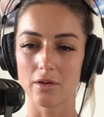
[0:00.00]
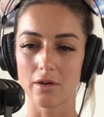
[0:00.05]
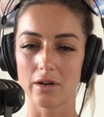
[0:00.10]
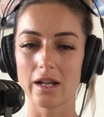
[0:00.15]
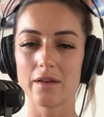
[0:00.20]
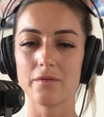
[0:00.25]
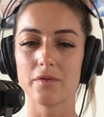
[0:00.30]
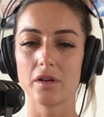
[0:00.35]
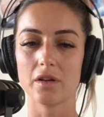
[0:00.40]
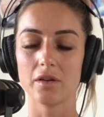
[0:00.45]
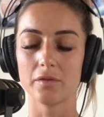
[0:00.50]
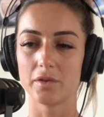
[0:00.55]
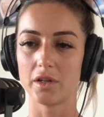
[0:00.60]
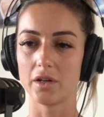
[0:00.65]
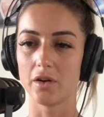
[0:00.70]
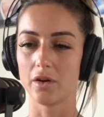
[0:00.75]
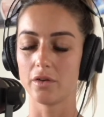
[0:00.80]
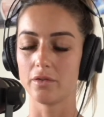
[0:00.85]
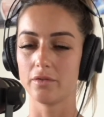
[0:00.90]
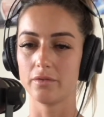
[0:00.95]
And even if you
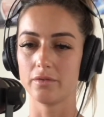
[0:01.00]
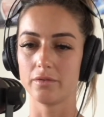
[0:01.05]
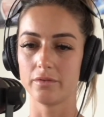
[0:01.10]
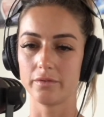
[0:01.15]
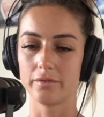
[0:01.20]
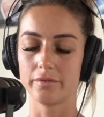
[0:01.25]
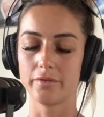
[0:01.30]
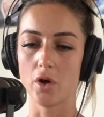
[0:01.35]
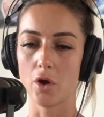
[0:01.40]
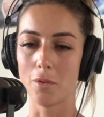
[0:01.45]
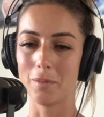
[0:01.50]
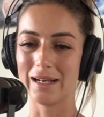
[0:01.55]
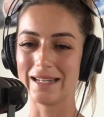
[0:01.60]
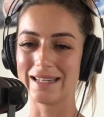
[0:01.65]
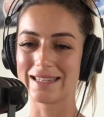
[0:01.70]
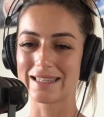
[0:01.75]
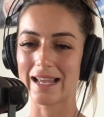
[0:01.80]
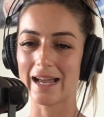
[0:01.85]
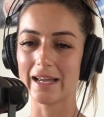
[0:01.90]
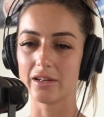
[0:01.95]
don't verbally
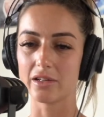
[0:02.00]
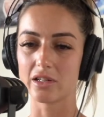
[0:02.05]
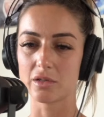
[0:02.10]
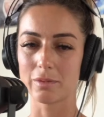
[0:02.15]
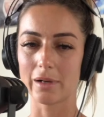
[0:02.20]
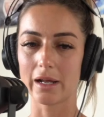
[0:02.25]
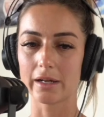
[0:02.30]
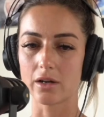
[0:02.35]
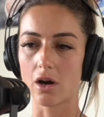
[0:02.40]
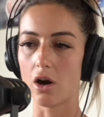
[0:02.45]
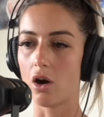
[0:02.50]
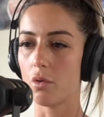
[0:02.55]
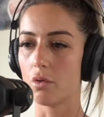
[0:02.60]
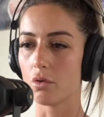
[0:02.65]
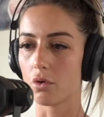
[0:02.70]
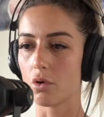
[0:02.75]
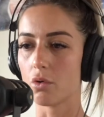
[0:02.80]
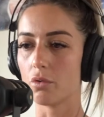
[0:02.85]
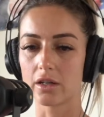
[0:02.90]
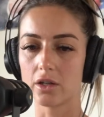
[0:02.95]
say it, just be like, oh,
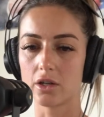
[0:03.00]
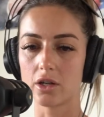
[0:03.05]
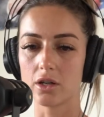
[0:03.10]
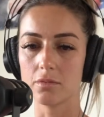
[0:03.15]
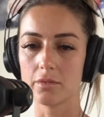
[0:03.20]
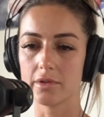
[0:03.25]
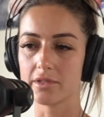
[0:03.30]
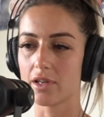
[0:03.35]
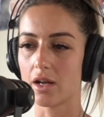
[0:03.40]
we're all humans.